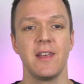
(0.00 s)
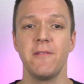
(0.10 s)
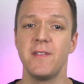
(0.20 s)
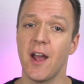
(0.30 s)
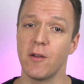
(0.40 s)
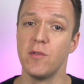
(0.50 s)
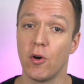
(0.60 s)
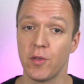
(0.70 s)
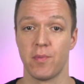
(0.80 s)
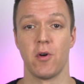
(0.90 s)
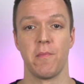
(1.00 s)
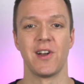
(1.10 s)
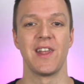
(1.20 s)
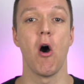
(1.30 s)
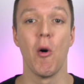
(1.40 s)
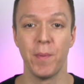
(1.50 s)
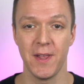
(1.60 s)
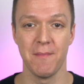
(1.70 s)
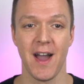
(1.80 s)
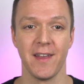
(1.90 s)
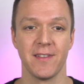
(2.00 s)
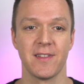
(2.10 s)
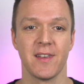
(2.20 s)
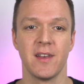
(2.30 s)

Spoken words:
if they are not properly optimized.